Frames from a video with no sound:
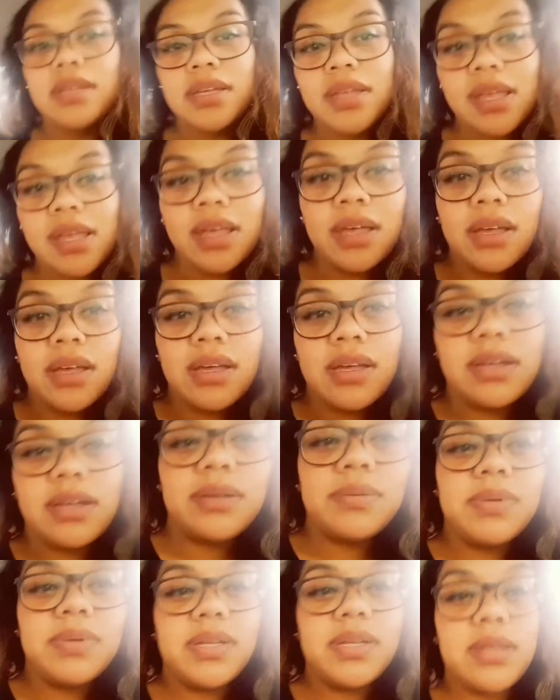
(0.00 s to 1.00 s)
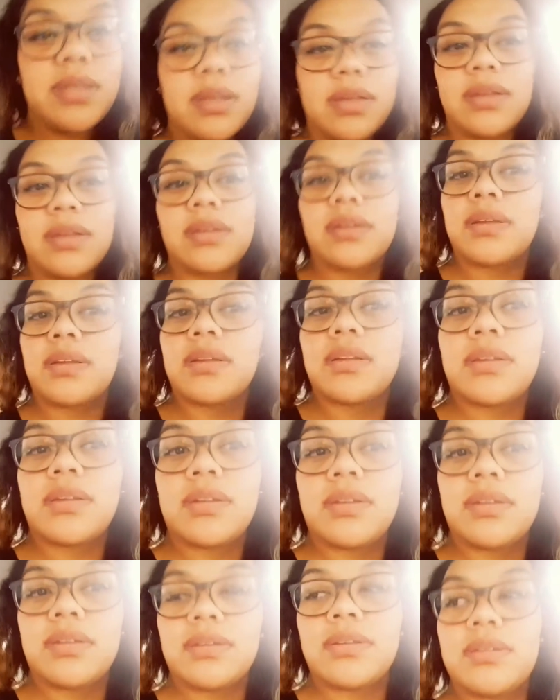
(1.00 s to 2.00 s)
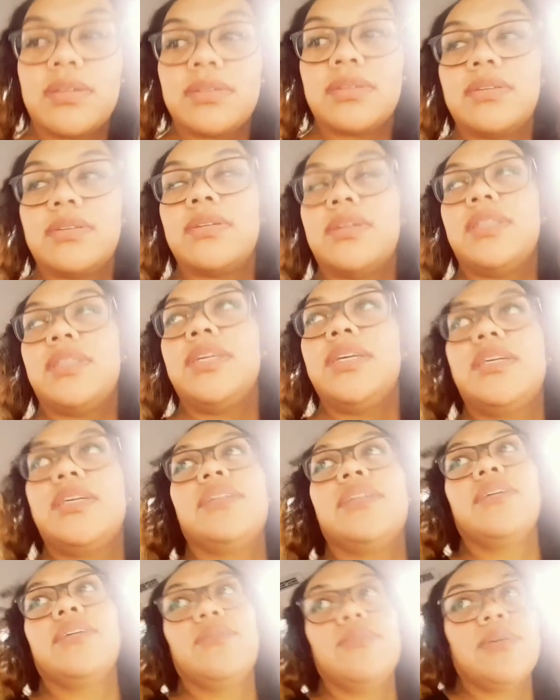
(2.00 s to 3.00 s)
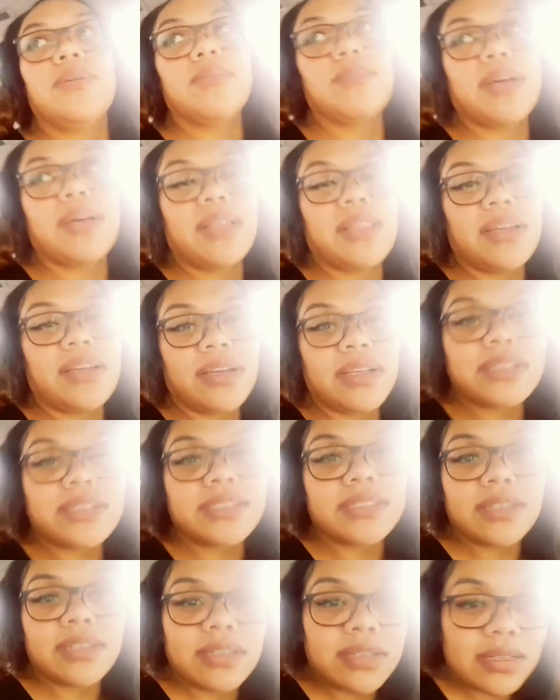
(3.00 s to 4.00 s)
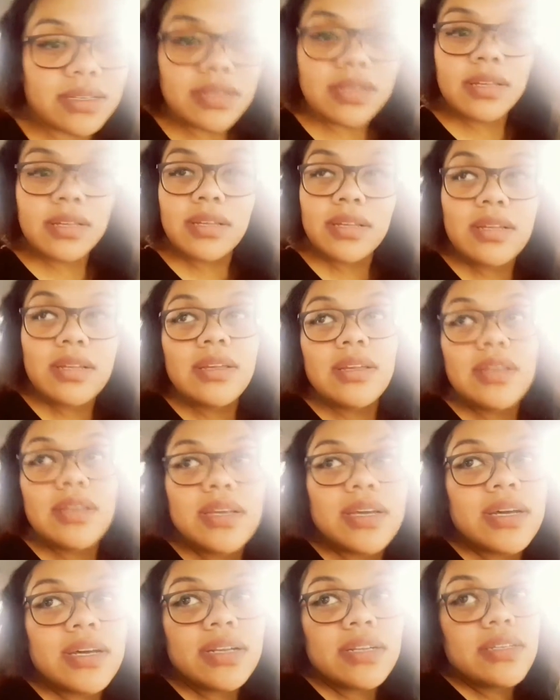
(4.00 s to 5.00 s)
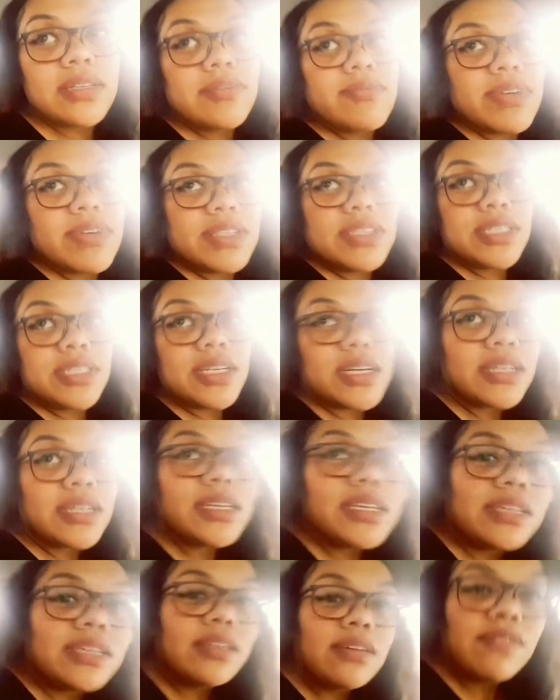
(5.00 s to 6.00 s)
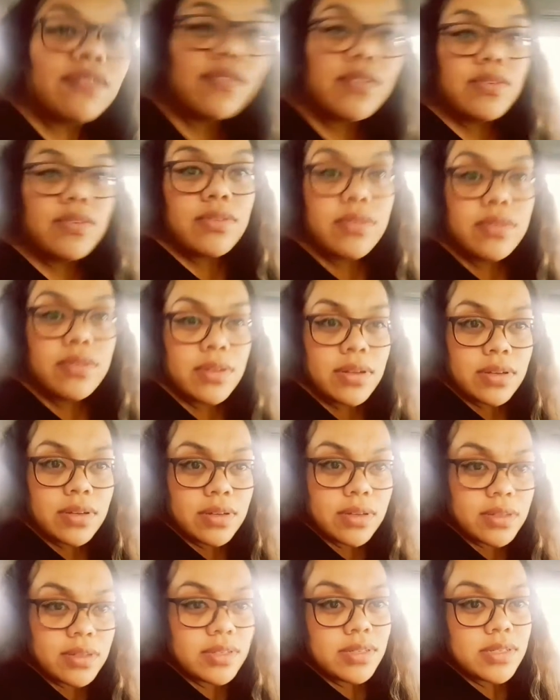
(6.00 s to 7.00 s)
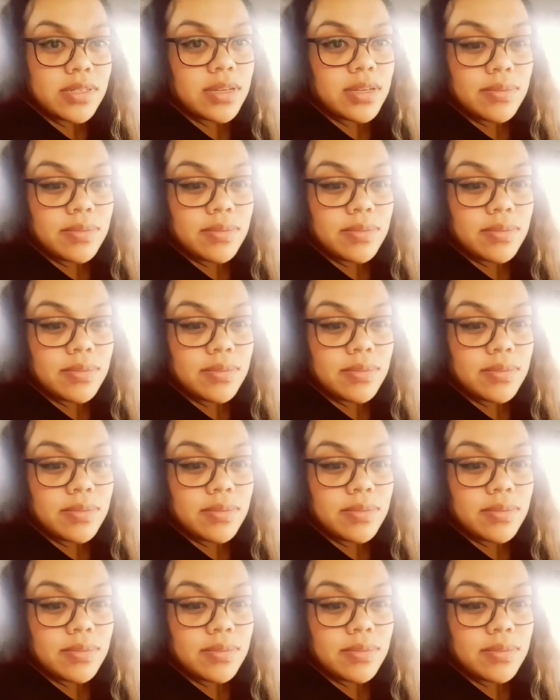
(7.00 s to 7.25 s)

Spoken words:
I think that'll be my last kind of junky food, because I'm